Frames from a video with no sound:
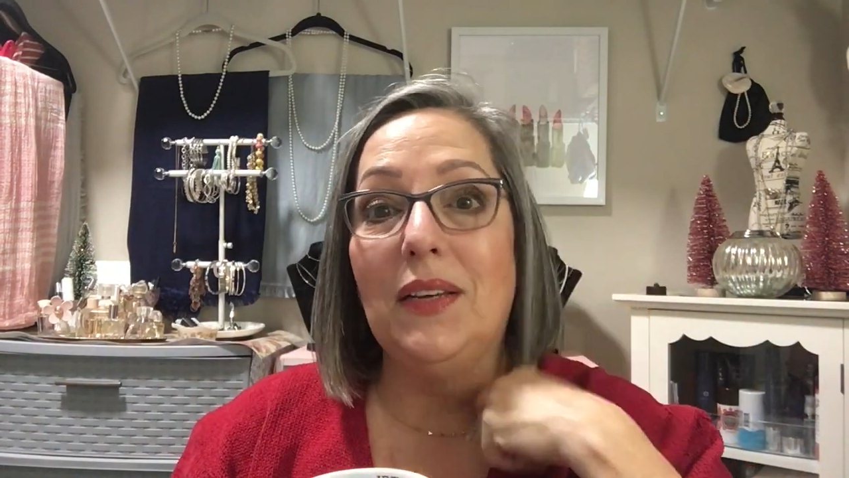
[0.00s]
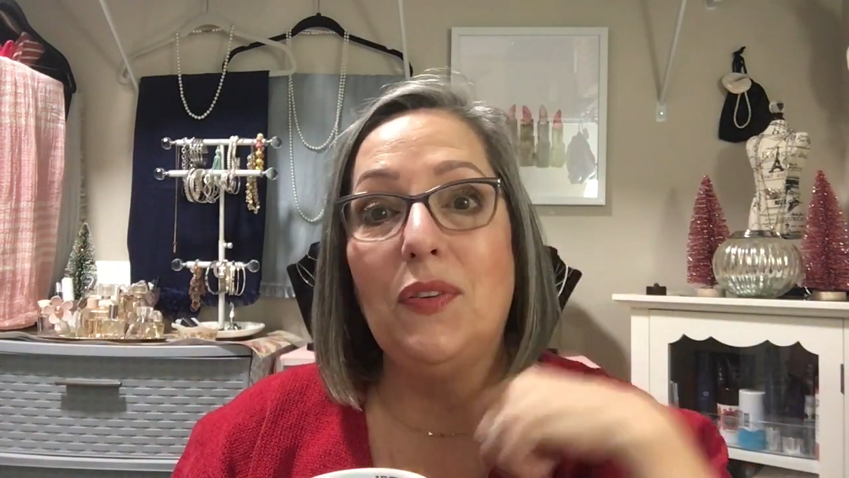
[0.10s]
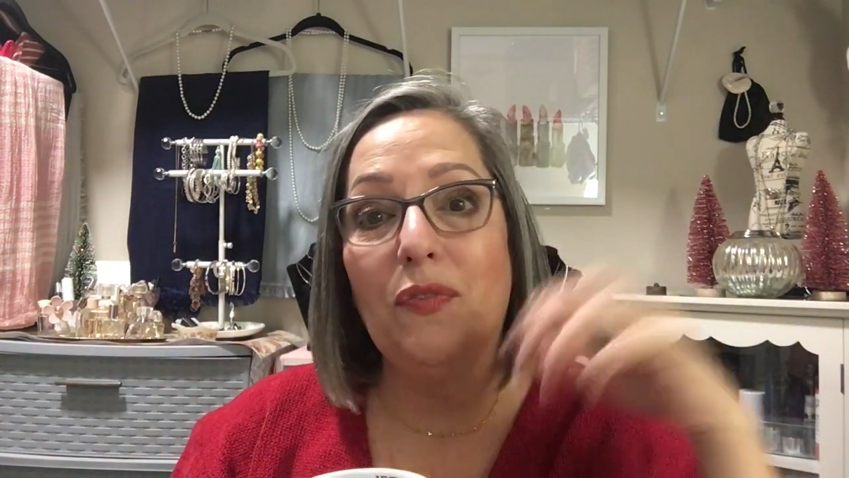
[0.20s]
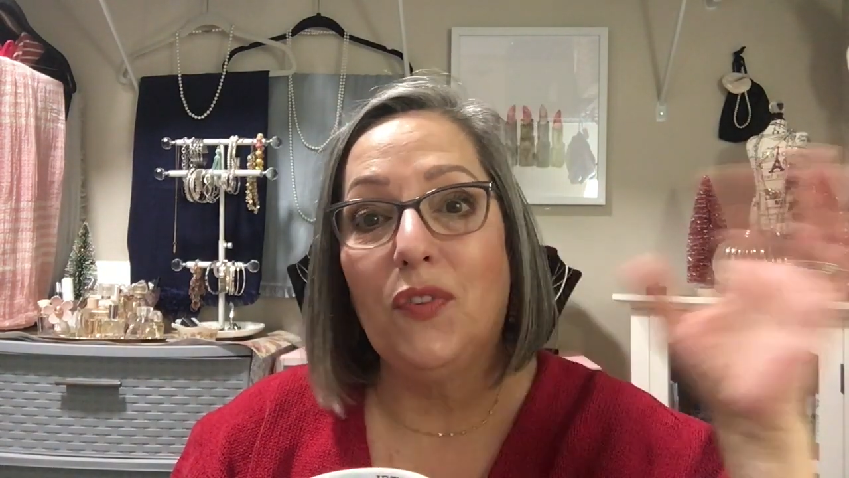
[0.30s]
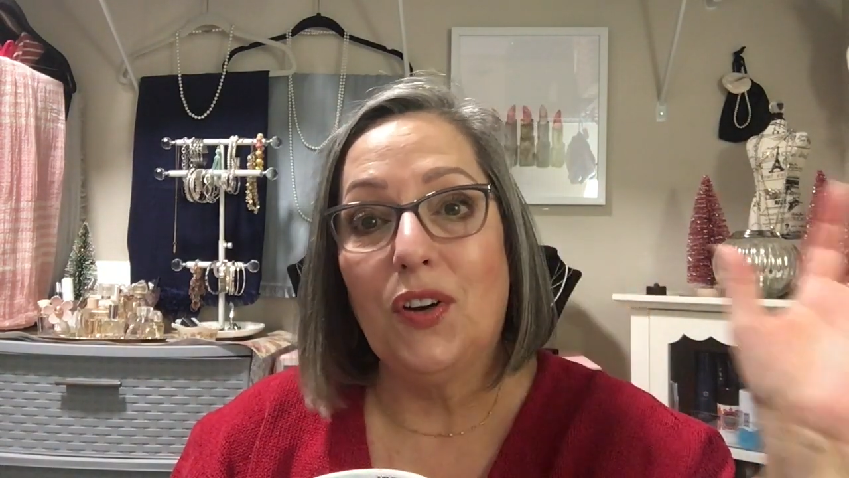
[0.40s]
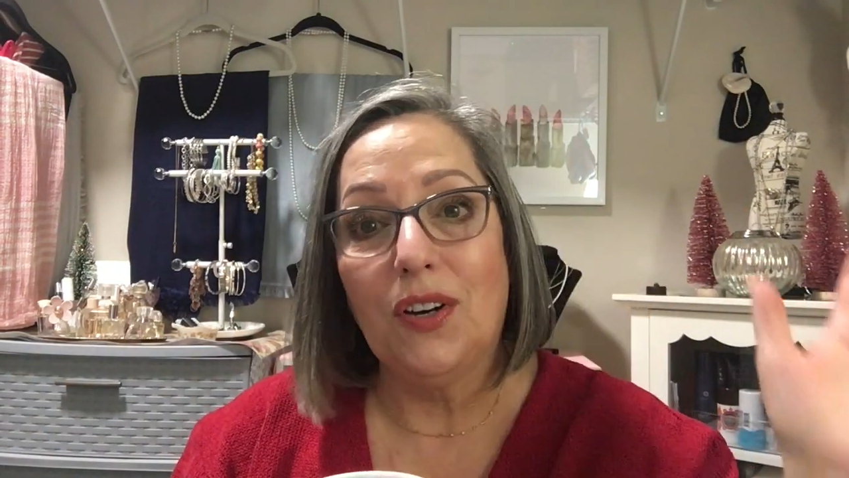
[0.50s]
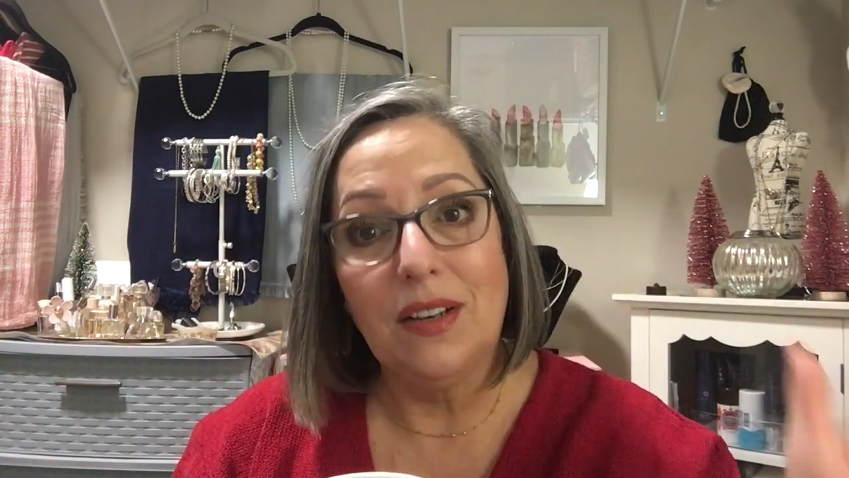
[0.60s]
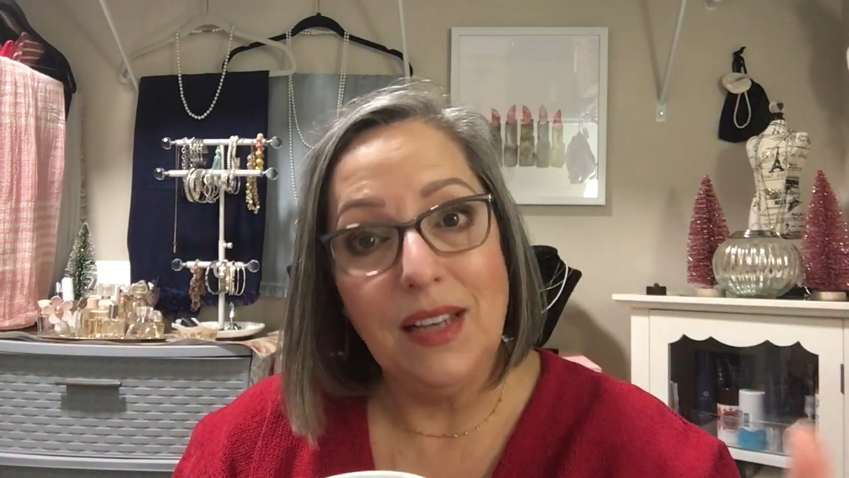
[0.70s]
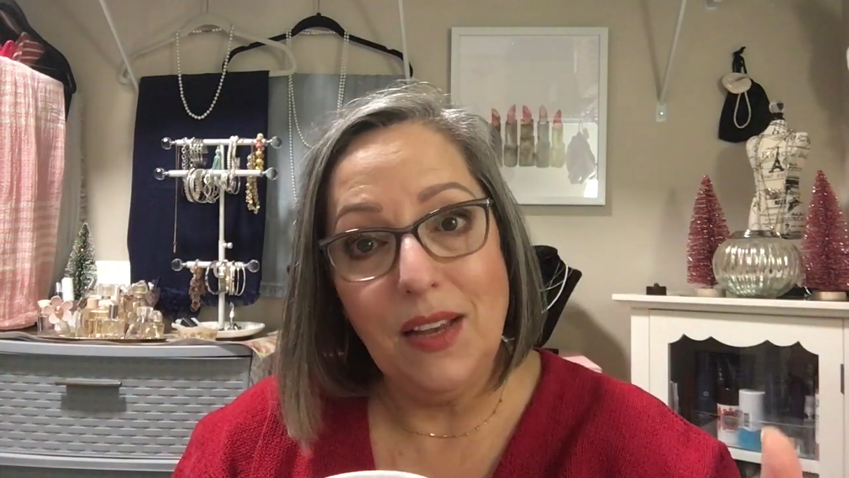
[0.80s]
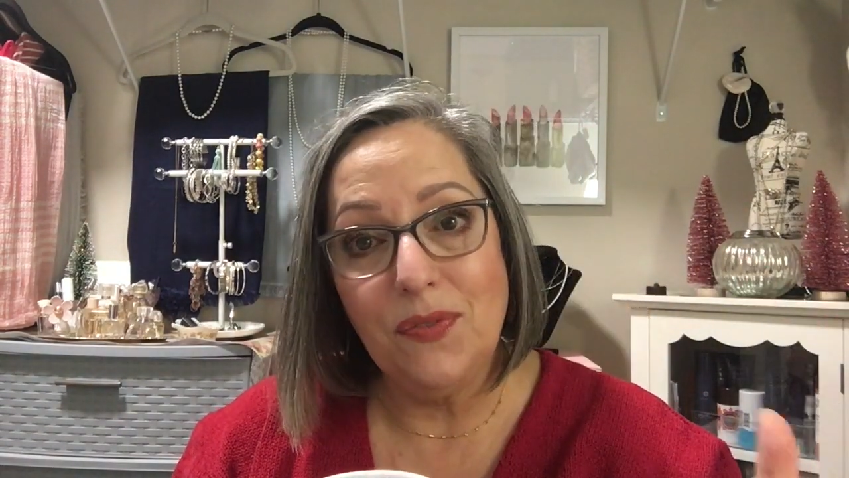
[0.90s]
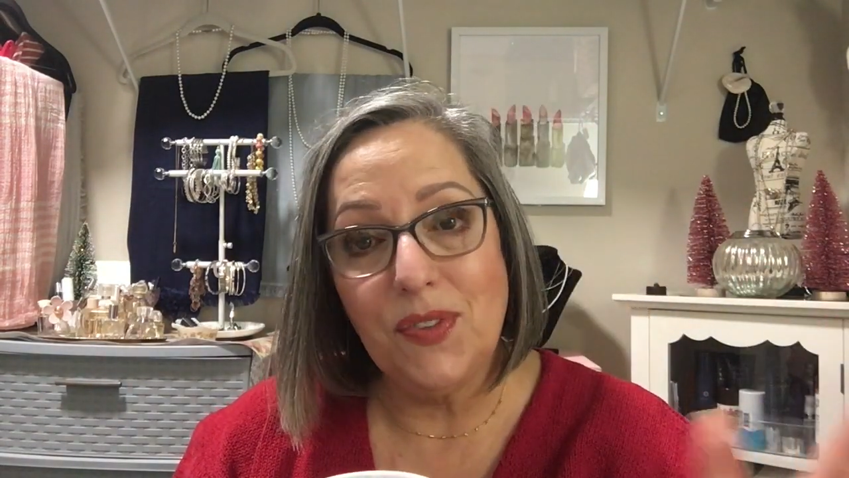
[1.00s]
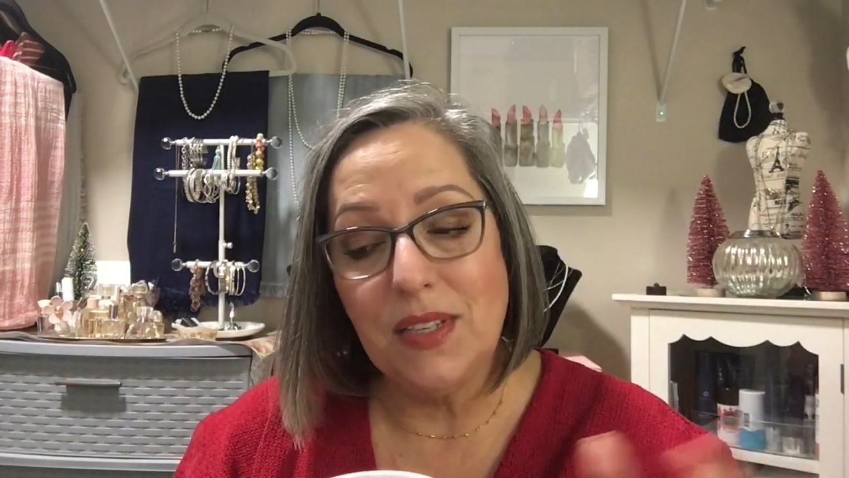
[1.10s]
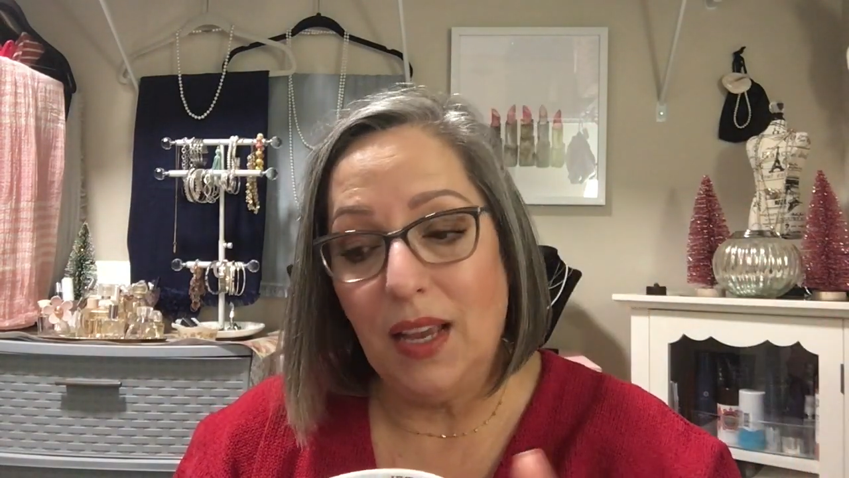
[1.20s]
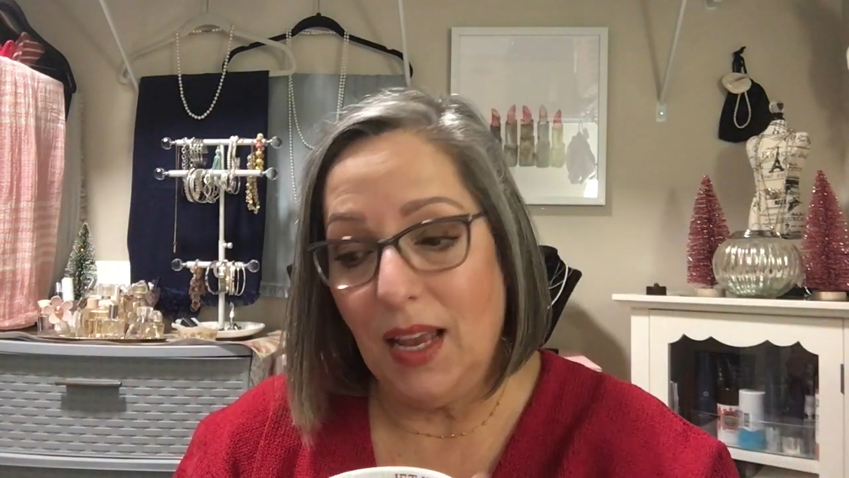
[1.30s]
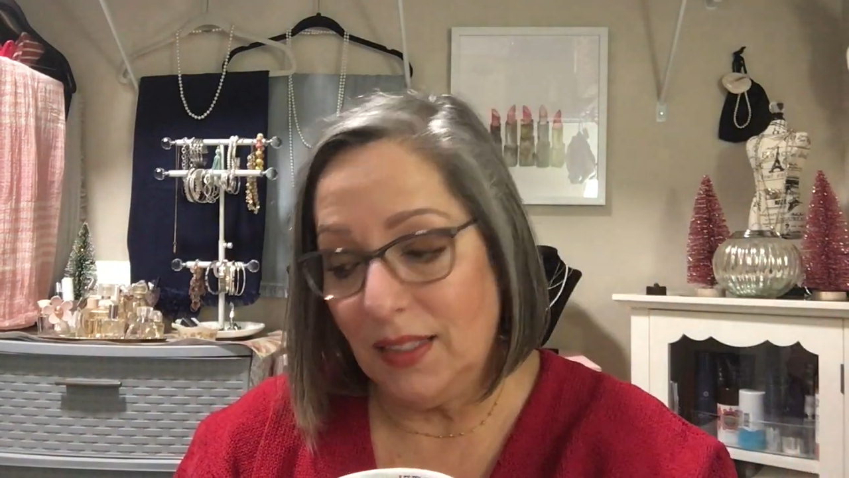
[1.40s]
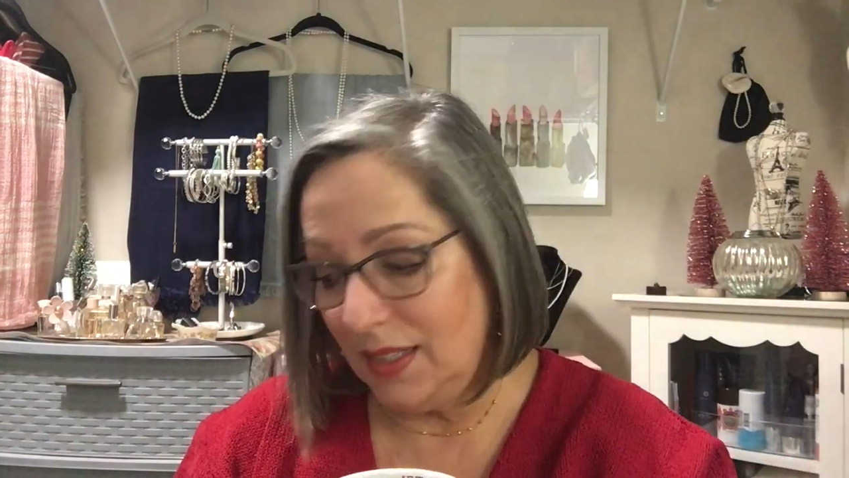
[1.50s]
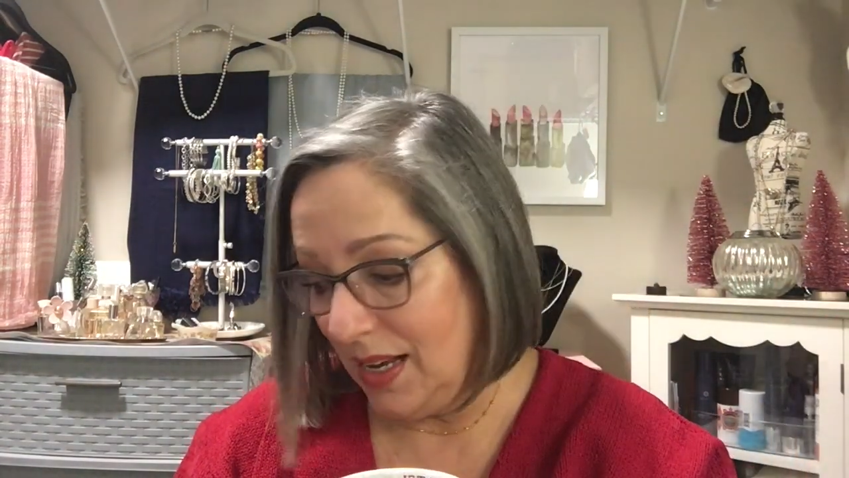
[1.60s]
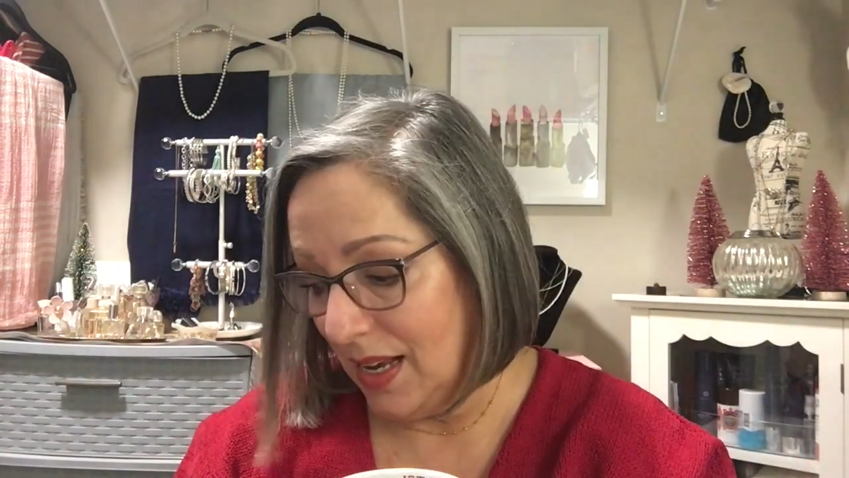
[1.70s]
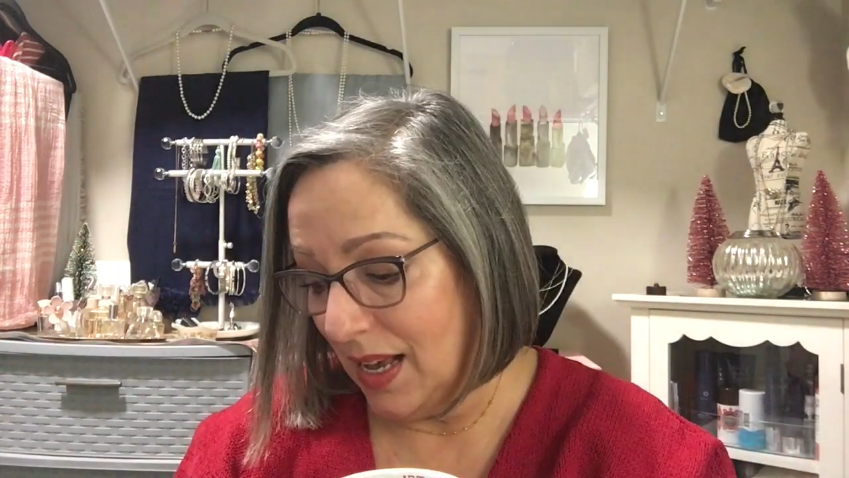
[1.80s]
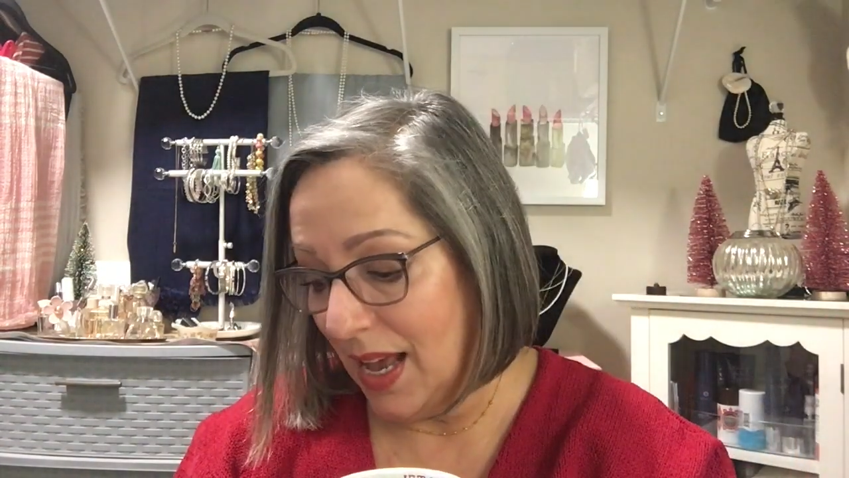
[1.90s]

give it for gifts, and uh,